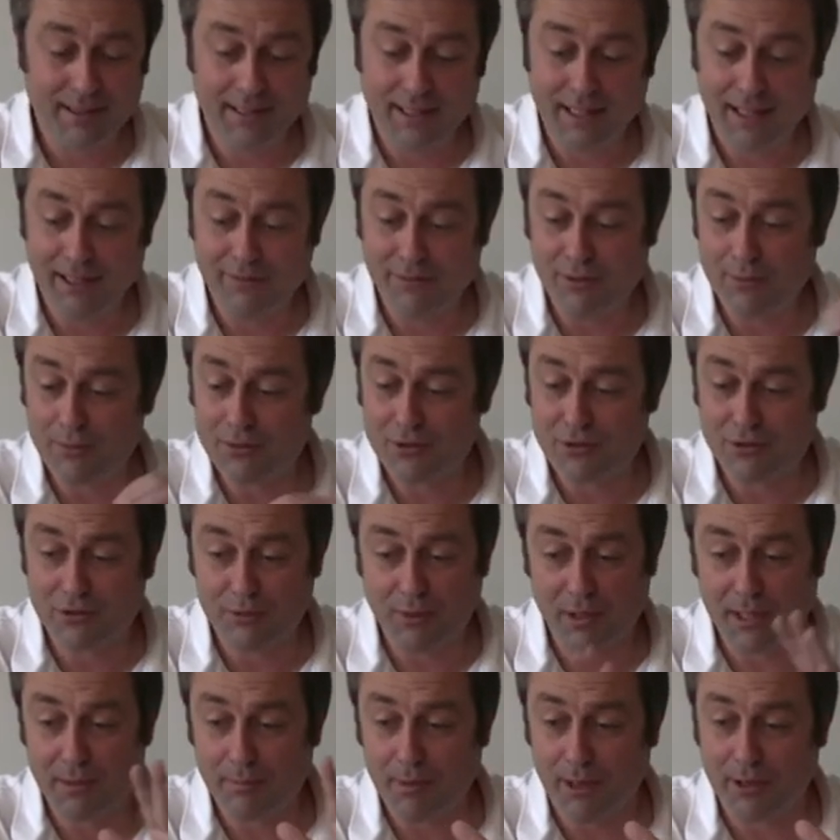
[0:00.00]
if it was
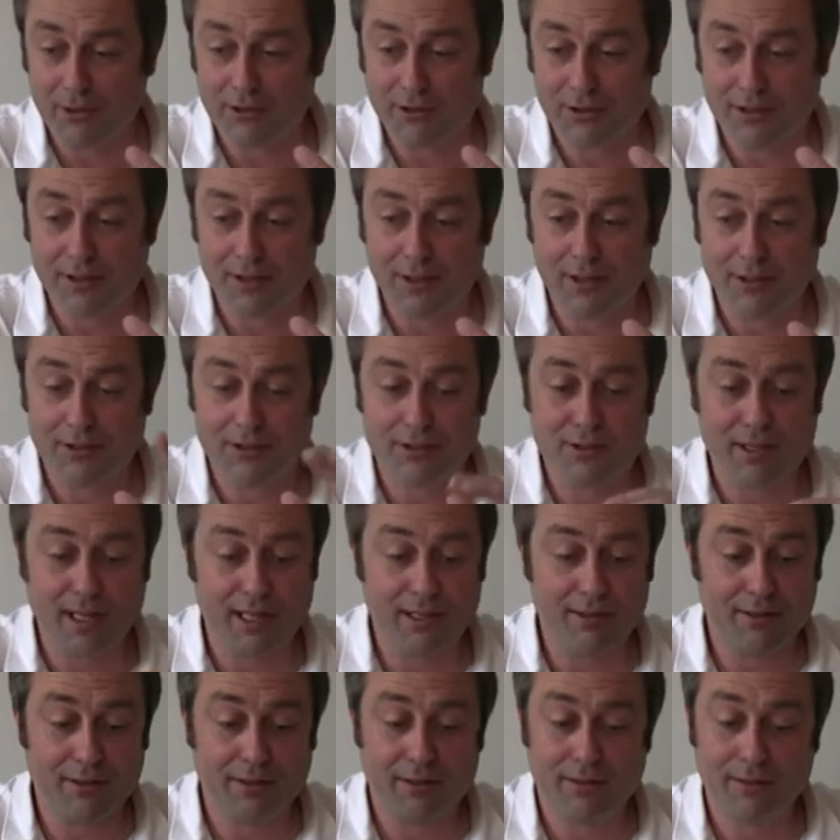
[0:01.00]
20 bucks, I could
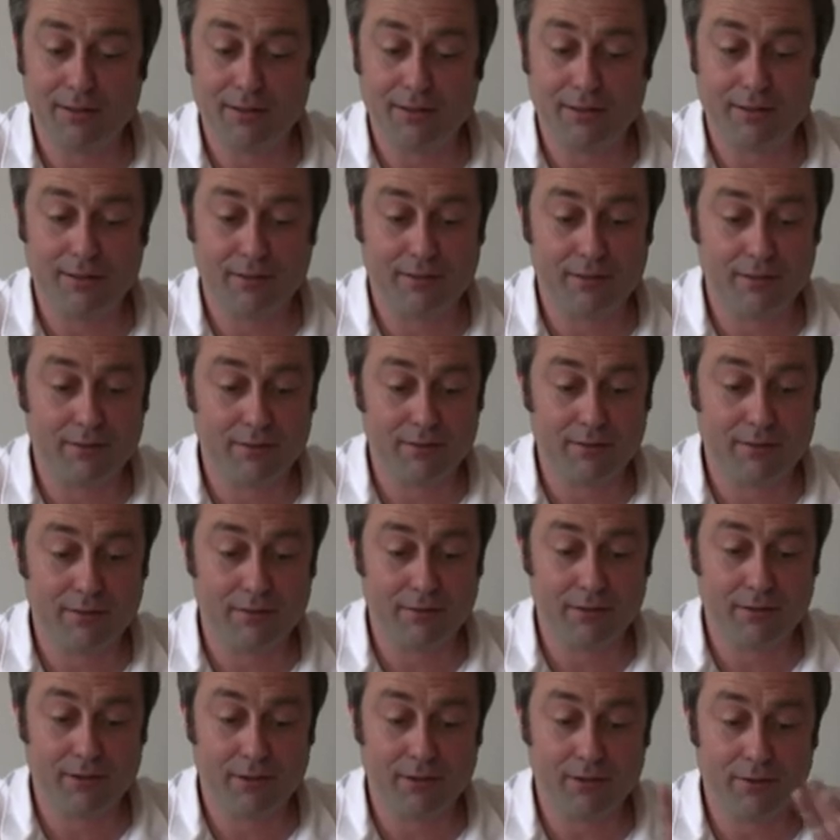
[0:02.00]
understand.
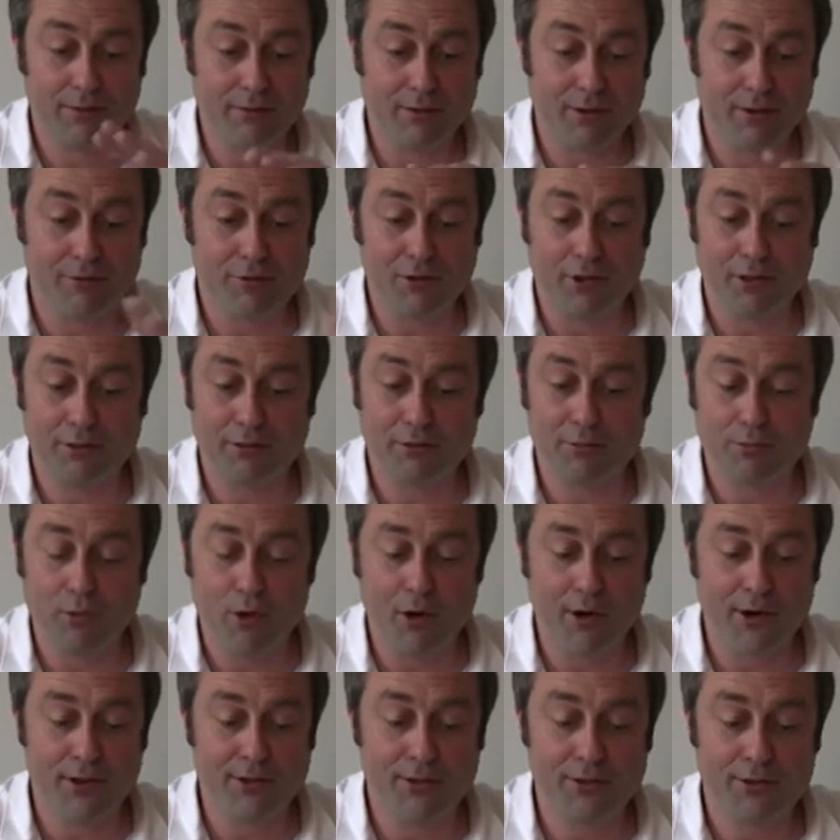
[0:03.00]
I've drunk
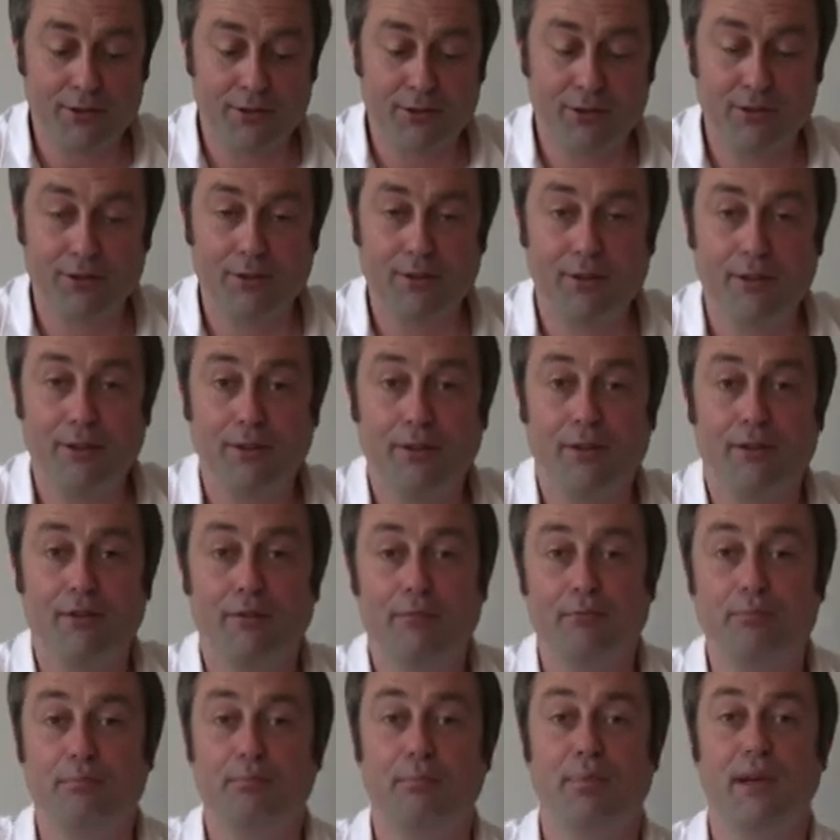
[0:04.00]
wines
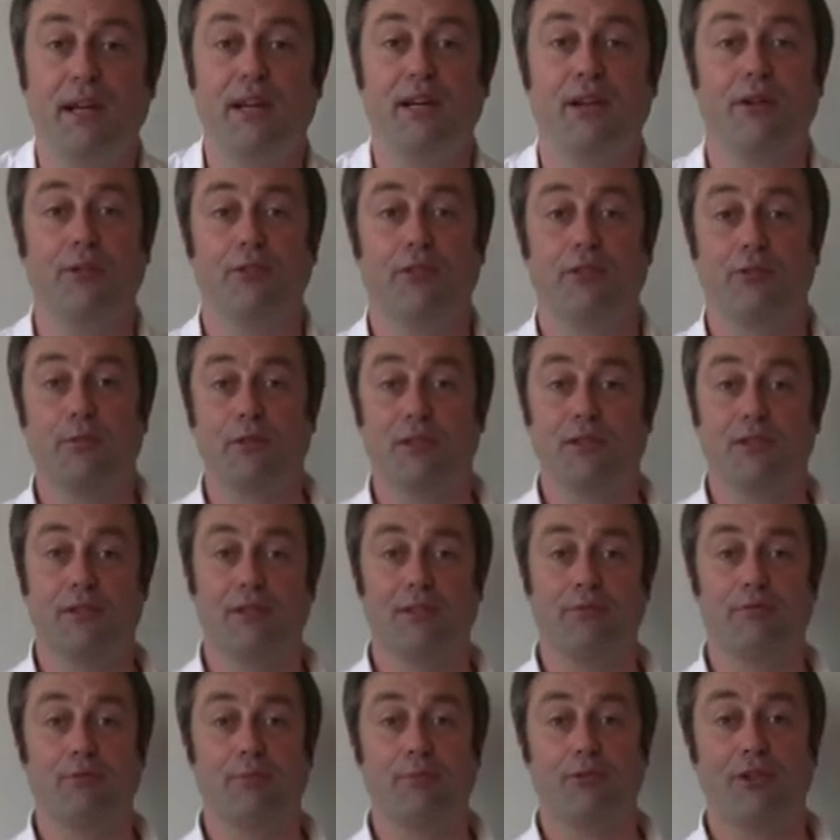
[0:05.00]
Pinot, especially
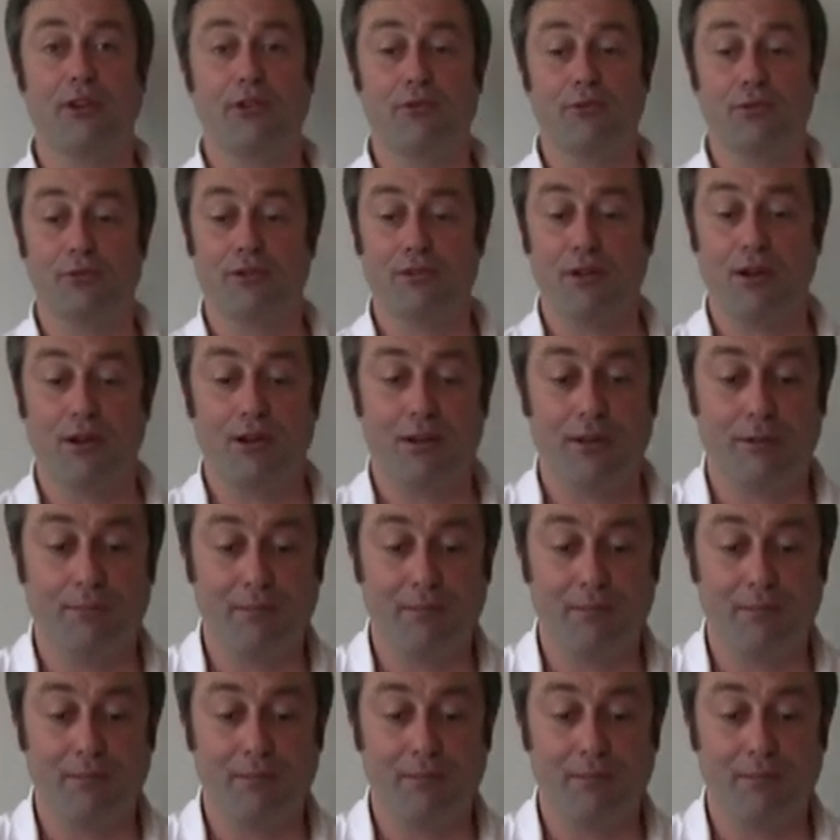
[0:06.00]
from Central Otago,